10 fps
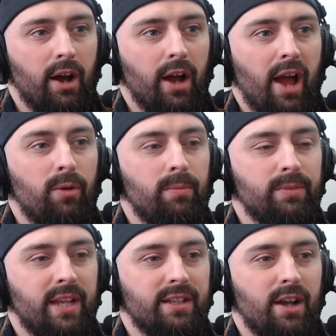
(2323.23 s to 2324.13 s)
Elm
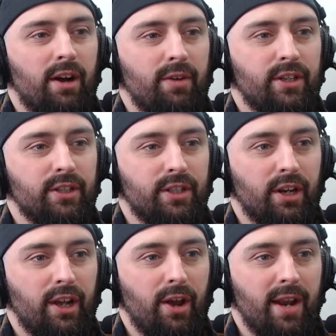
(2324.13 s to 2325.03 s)
says Art Regents are
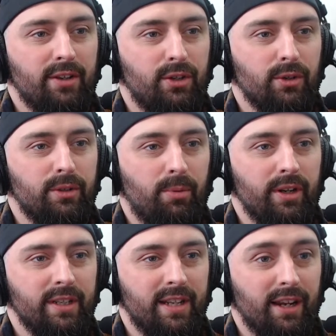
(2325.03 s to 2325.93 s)
going to go down to 200
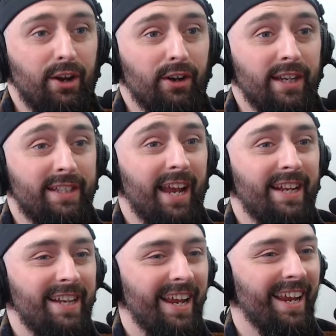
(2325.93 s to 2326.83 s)
points, like God
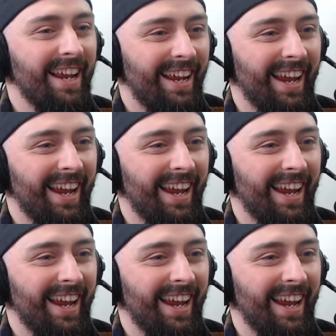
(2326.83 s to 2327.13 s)
intended.